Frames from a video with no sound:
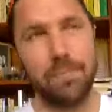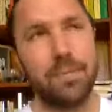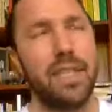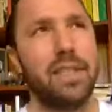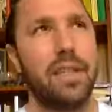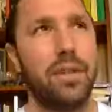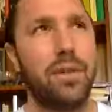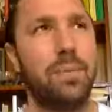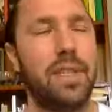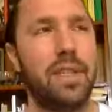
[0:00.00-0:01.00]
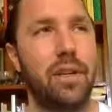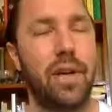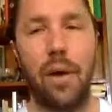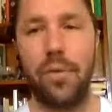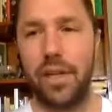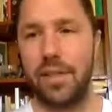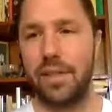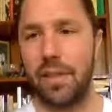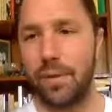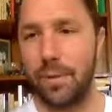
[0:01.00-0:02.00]
He's a little out there.
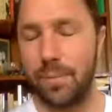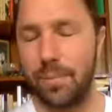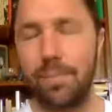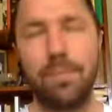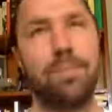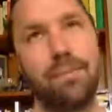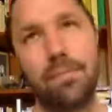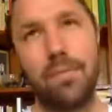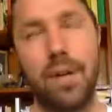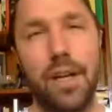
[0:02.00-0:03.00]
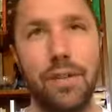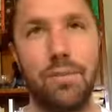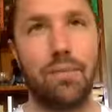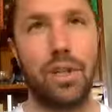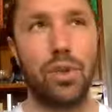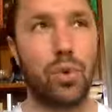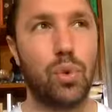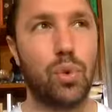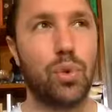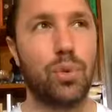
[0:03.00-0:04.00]
He's a little
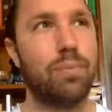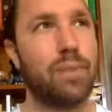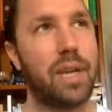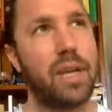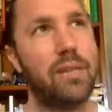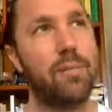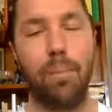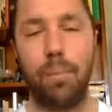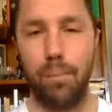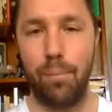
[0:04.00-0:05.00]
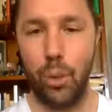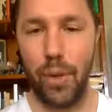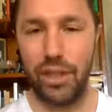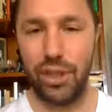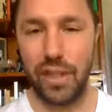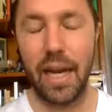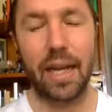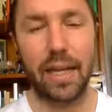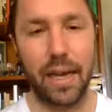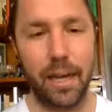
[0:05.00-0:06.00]
unusual, kind of new agey
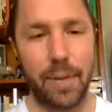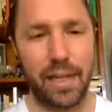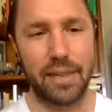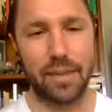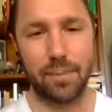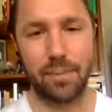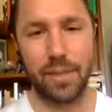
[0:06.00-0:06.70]
kind of guy, but he has some